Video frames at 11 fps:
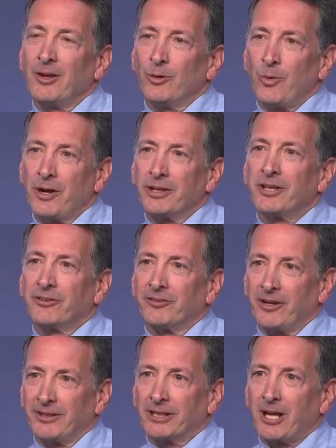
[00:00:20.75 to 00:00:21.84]
Well, it is a
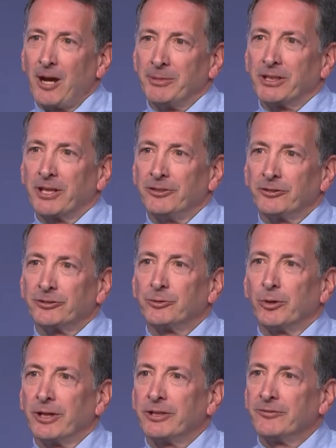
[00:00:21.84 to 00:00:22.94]
very common condition
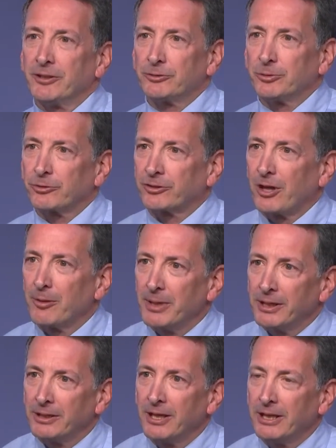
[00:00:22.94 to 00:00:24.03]
where individuals come
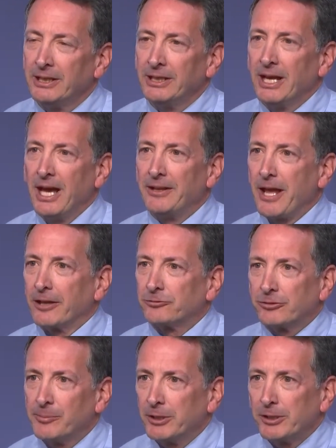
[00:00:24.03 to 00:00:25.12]
in and they
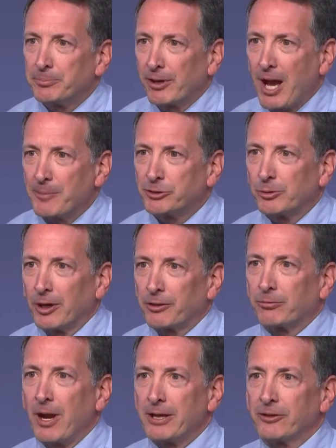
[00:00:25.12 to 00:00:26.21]
attribute it perhaps to
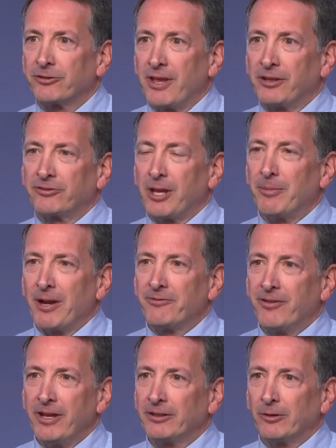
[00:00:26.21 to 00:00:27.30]
arthritis. They say, my
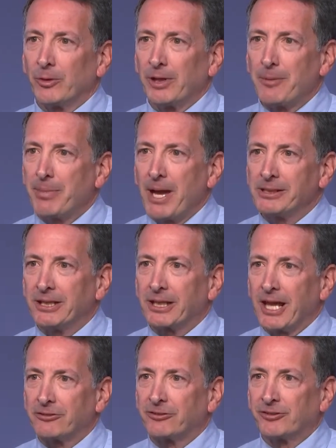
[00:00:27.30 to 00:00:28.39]
finger, when I bend it, it
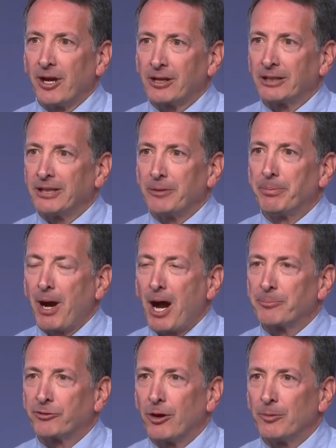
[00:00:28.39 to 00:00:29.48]
gets stuck and then
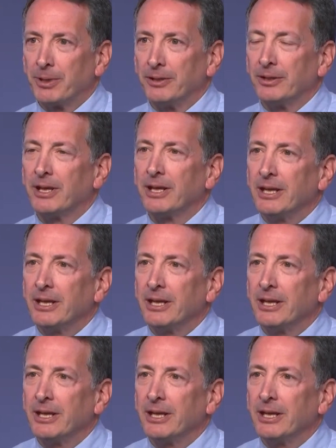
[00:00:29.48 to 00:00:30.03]
pops open.